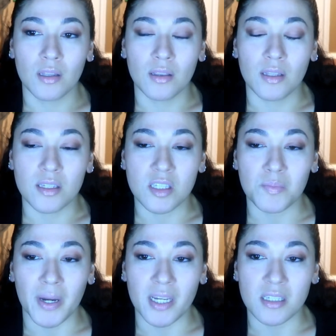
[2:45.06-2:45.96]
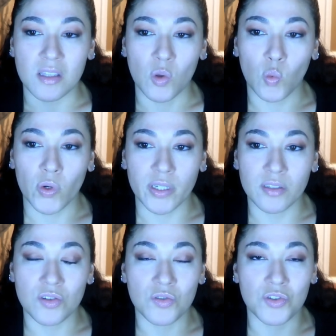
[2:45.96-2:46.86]
the spice and the
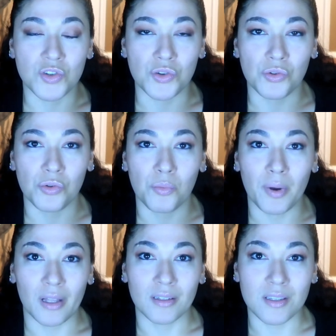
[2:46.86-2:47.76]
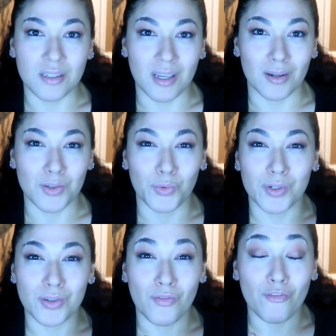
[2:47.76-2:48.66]
woods do balance this out, so it
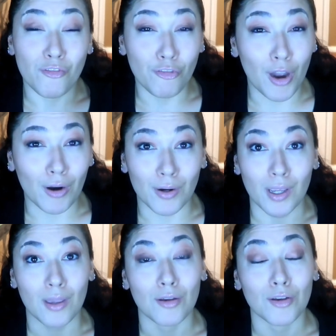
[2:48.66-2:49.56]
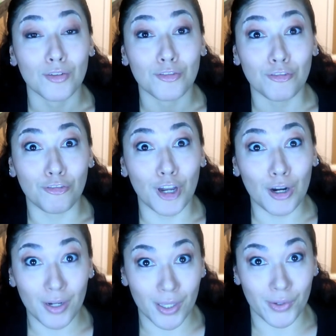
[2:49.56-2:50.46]
is a very,
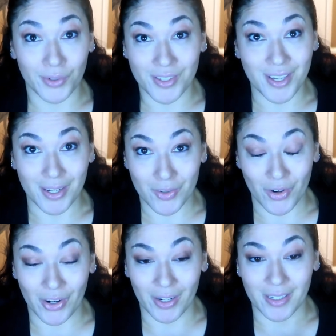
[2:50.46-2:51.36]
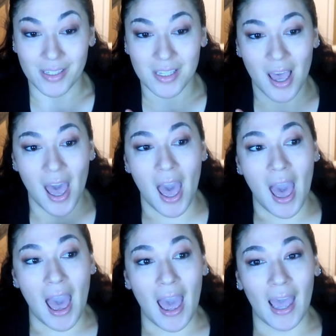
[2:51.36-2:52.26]
very unisex fragrance.
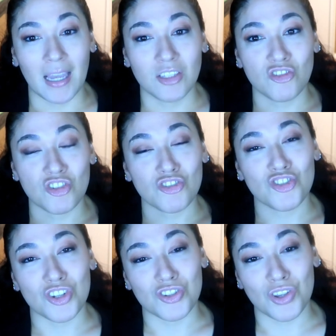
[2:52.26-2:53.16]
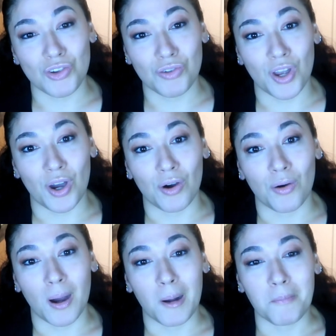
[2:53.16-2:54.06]
And just so you
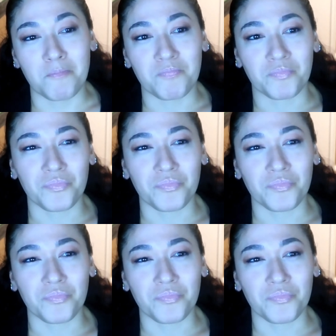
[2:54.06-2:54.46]
know,